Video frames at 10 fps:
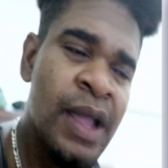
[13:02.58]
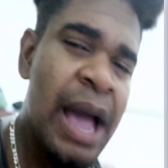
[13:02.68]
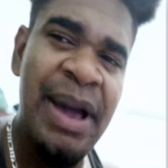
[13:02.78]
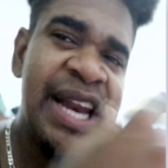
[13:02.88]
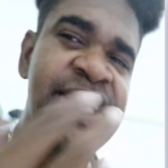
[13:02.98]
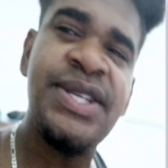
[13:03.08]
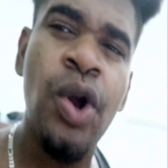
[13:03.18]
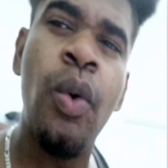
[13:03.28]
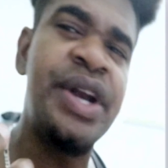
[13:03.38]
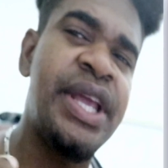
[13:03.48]
Am I this
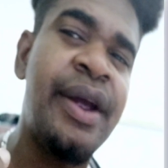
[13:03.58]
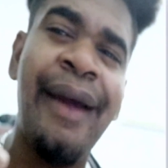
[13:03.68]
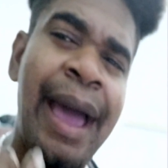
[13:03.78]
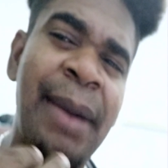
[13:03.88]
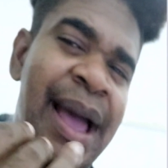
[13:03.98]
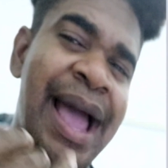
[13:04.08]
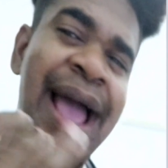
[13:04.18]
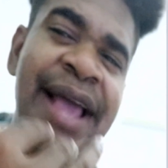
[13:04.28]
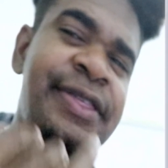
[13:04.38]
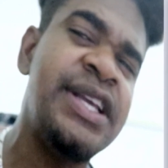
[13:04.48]
slow on here? I'm,
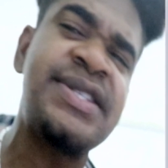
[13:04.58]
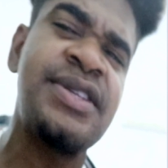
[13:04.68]
I think